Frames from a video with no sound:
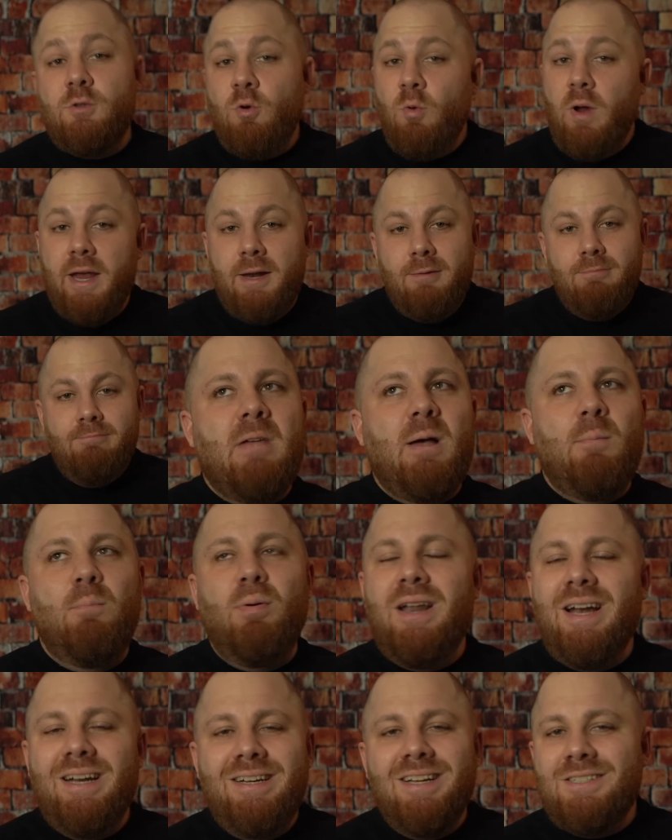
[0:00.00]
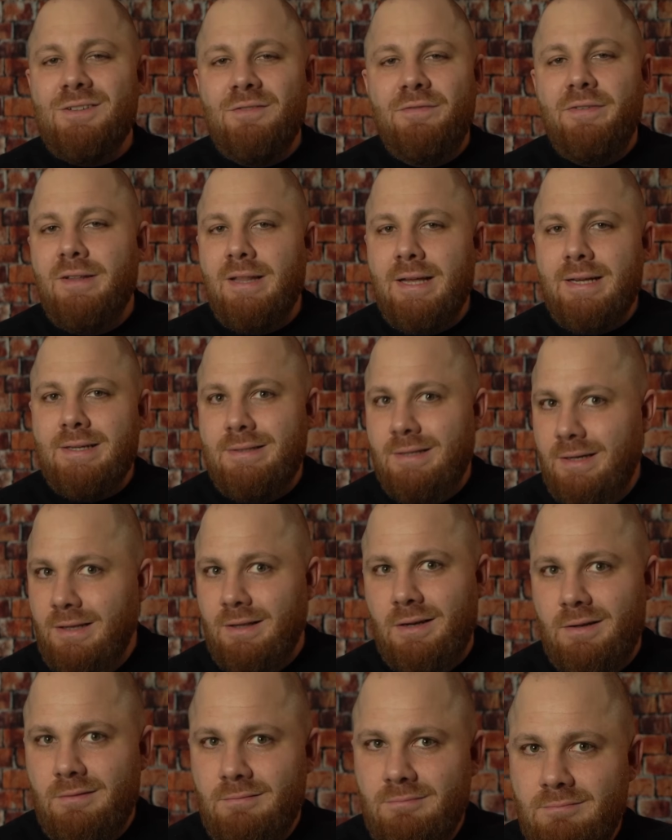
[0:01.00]
great, but it doesn't feel like
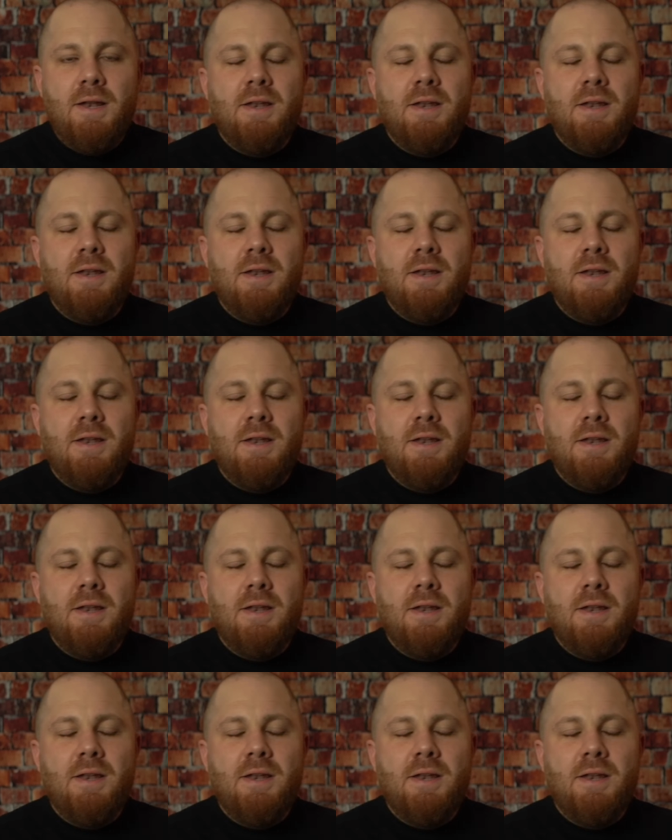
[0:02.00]
Dilla.